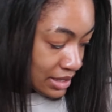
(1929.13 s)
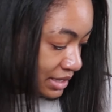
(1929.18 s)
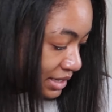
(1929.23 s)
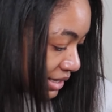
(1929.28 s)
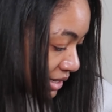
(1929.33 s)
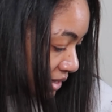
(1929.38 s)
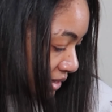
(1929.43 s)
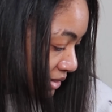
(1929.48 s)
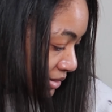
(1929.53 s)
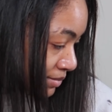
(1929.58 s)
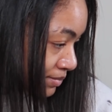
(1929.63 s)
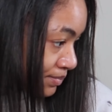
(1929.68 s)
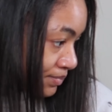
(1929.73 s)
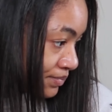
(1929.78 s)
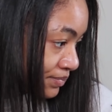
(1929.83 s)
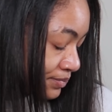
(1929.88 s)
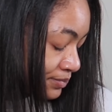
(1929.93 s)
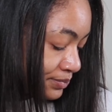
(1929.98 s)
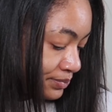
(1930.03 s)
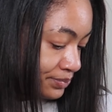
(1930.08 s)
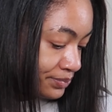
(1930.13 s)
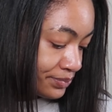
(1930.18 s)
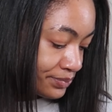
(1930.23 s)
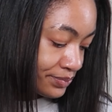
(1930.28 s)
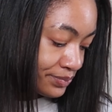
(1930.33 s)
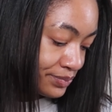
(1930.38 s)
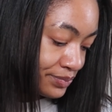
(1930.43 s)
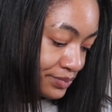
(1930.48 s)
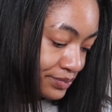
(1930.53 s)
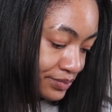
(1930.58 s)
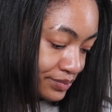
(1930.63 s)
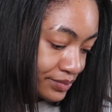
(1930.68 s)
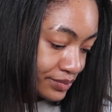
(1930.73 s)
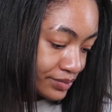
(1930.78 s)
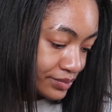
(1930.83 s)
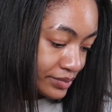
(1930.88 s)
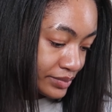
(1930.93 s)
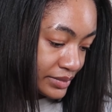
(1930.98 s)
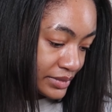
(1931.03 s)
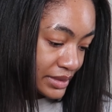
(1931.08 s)
um
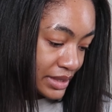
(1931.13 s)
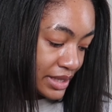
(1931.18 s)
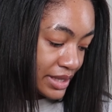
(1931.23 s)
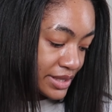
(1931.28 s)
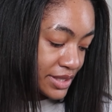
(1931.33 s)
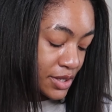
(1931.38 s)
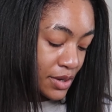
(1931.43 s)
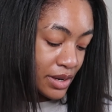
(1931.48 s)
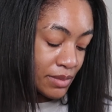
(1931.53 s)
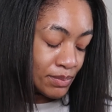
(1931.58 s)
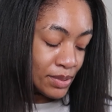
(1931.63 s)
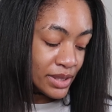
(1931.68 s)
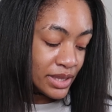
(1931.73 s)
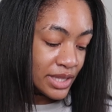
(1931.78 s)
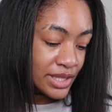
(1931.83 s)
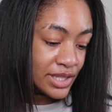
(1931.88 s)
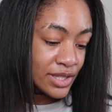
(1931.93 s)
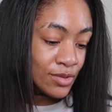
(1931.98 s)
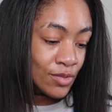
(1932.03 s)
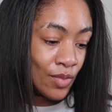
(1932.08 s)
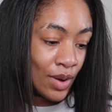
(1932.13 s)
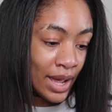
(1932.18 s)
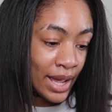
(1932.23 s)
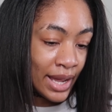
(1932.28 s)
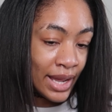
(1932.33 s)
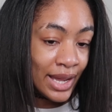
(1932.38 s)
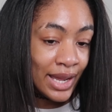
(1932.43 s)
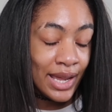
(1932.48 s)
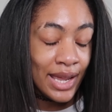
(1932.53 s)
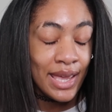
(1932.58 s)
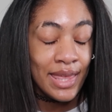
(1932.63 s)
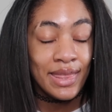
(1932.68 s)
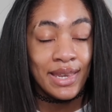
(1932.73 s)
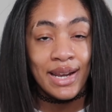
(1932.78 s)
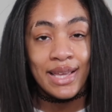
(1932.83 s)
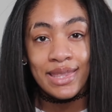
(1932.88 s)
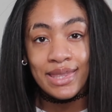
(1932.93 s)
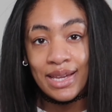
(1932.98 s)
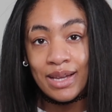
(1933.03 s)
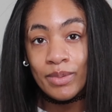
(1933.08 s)
let's go ahead and put this away and then
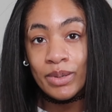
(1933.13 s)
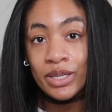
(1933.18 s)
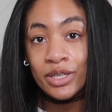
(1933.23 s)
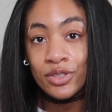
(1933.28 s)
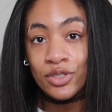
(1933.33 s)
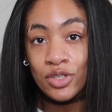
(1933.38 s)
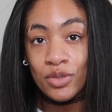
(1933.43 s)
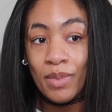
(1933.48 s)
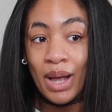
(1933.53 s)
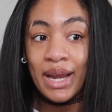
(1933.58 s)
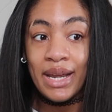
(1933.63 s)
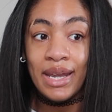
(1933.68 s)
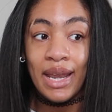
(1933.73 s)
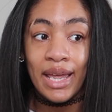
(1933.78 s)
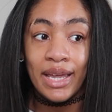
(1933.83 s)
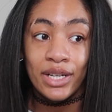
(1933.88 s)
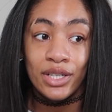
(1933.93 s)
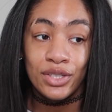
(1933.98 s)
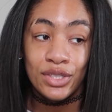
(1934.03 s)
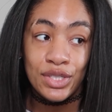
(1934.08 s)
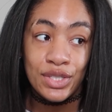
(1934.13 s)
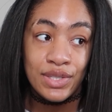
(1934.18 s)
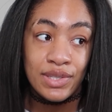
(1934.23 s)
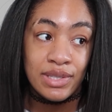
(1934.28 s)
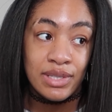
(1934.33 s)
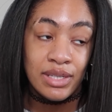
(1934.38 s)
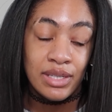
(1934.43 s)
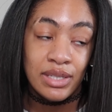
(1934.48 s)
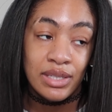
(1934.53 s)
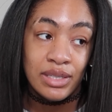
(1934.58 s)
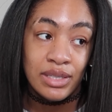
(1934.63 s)
I think I'm gonna go do my nails